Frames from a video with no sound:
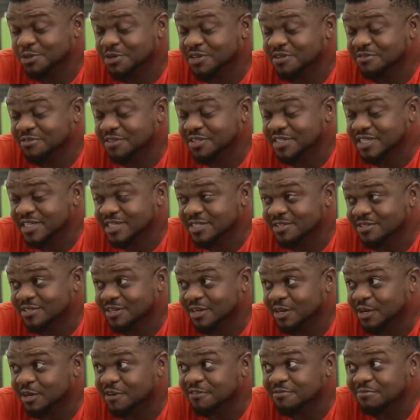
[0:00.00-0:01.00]
You don't even
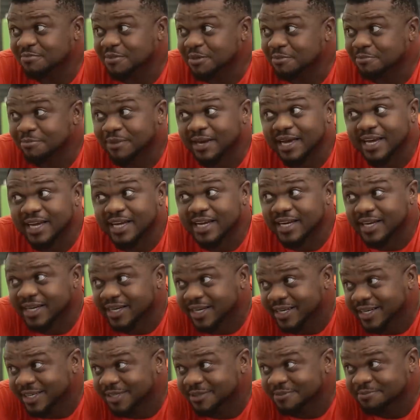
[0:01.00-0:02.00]
need to love me
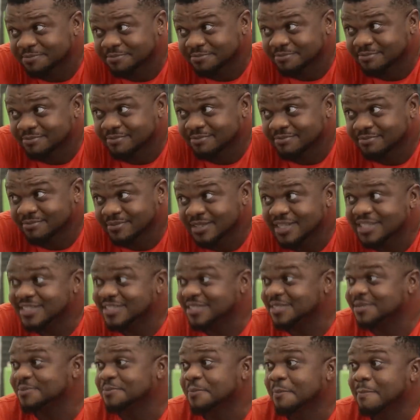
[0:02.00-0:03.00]
back.
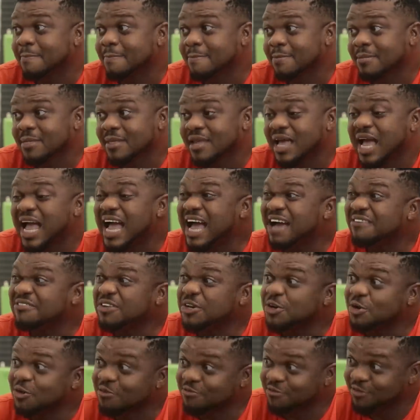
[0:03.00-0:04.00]
Listen, I
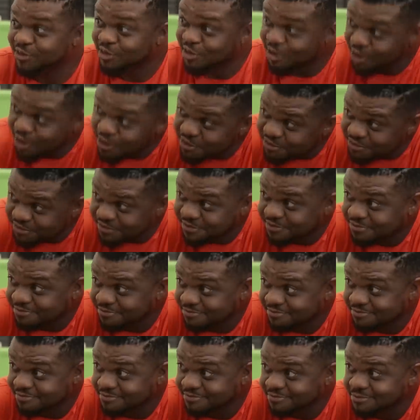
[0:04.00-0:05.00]
have enough
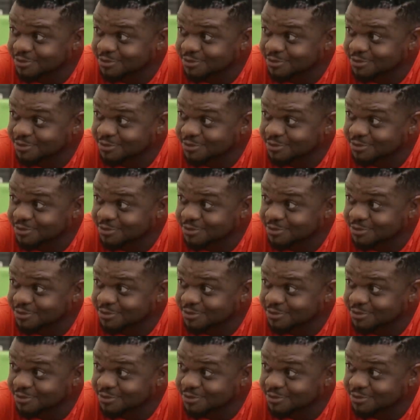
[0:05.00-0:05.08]
love